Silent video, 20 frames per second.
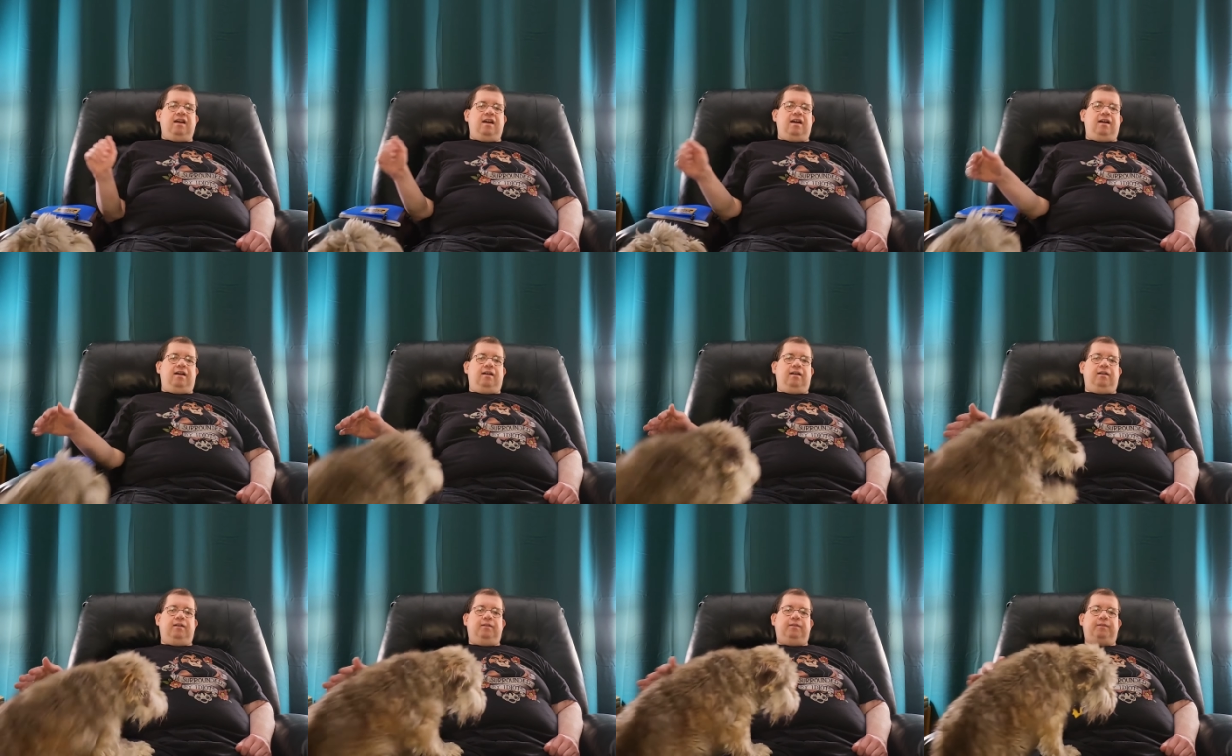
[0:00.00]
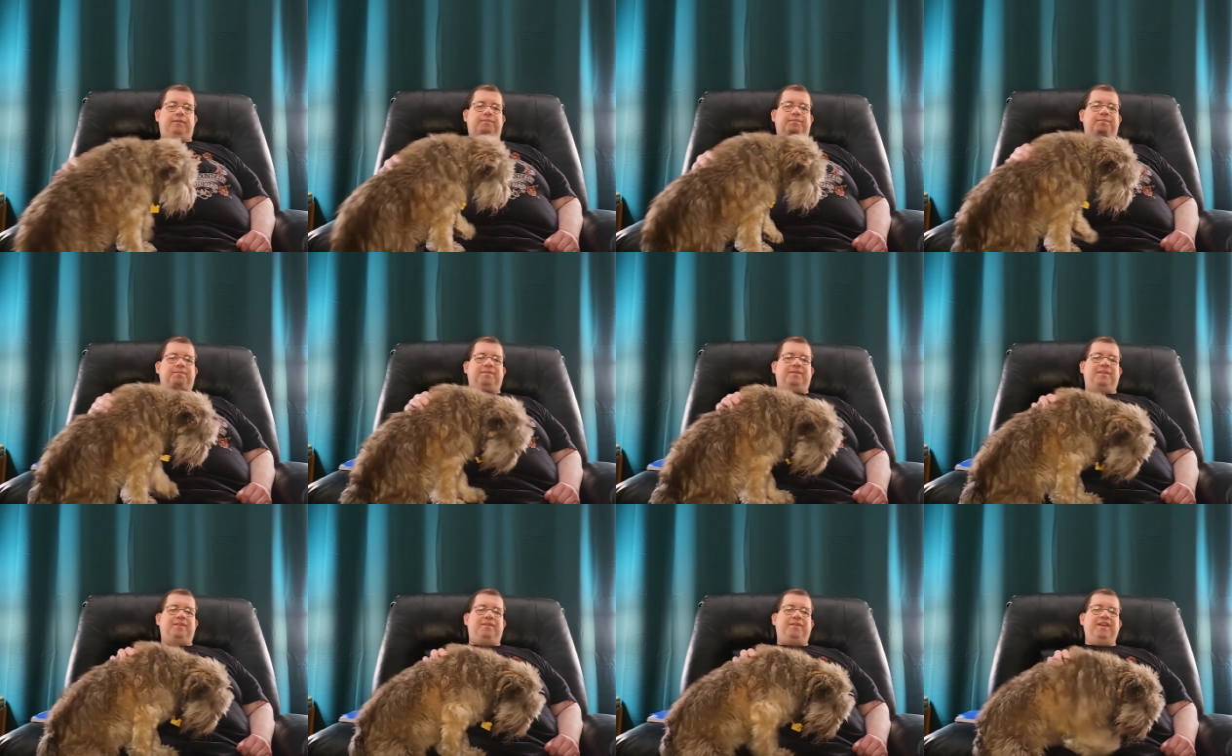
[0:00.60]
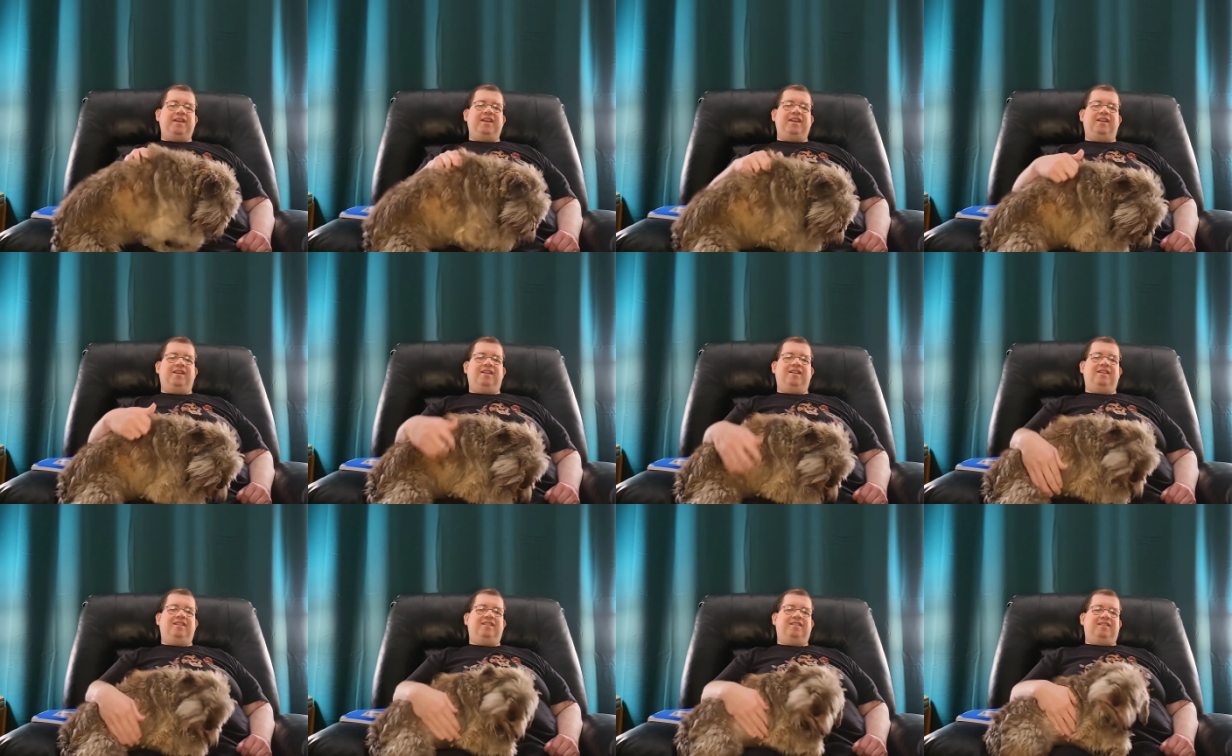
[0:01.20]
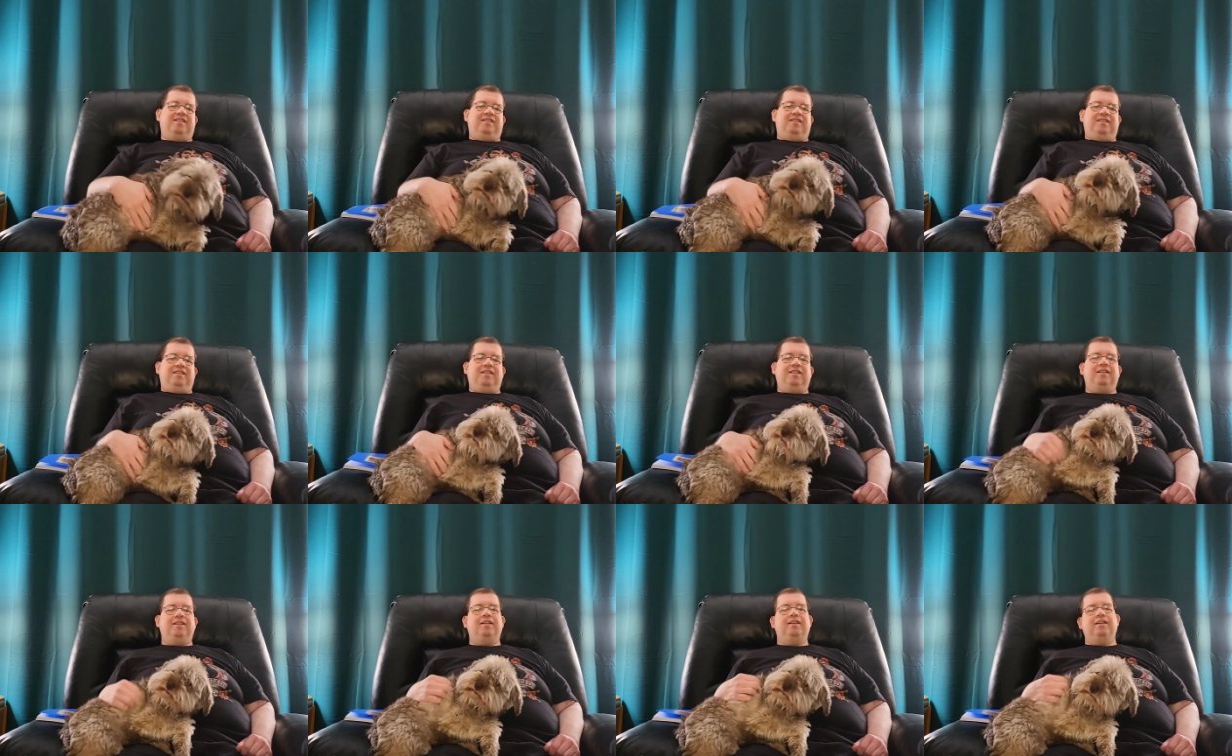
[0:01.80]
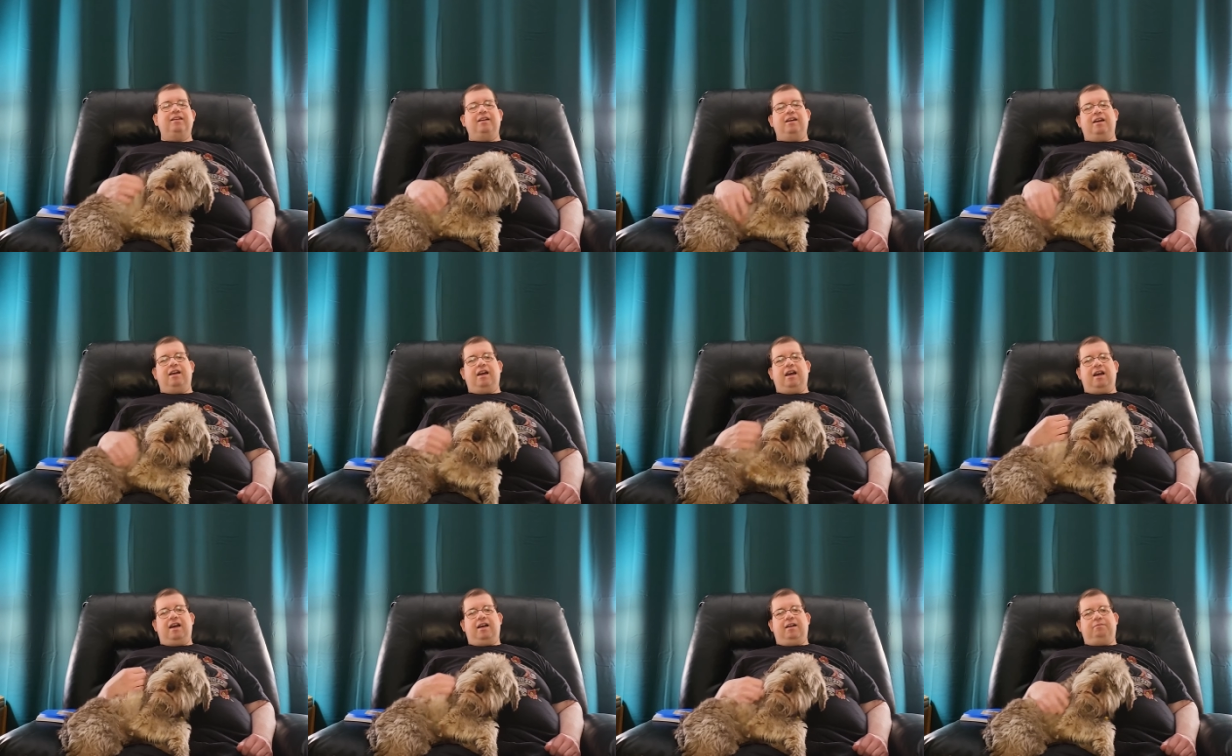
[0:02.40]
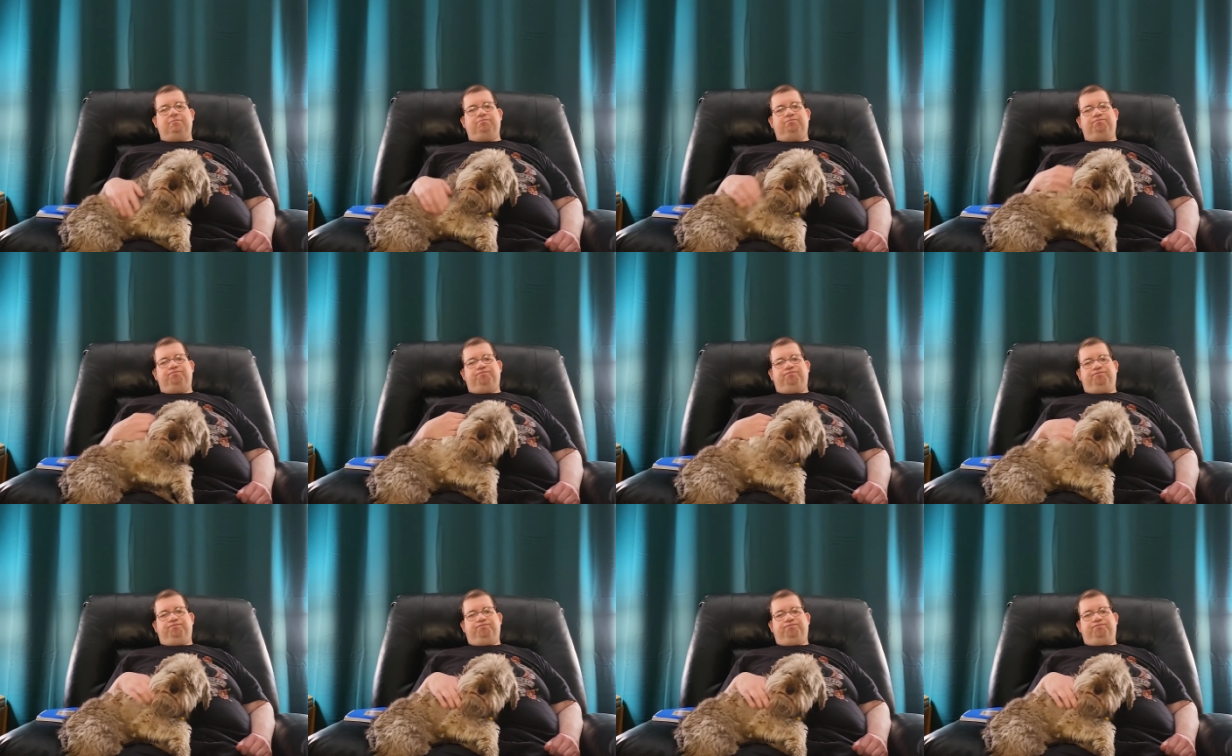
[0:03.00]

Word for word: of figures, um,